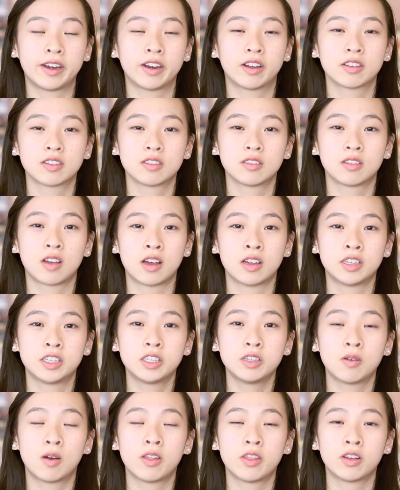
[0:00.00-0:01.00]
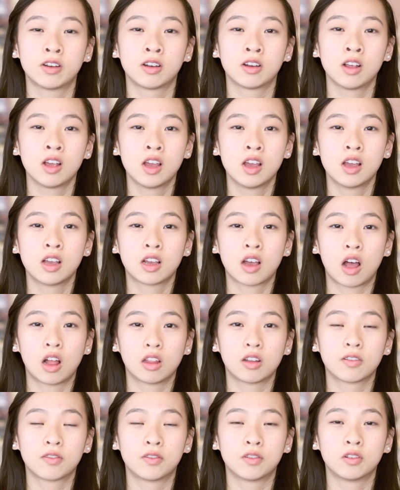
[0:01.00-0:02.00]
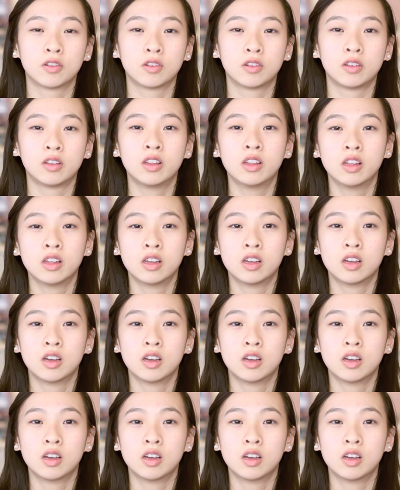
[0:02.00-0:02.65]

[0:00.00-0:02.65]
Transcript: then I also got two other colorful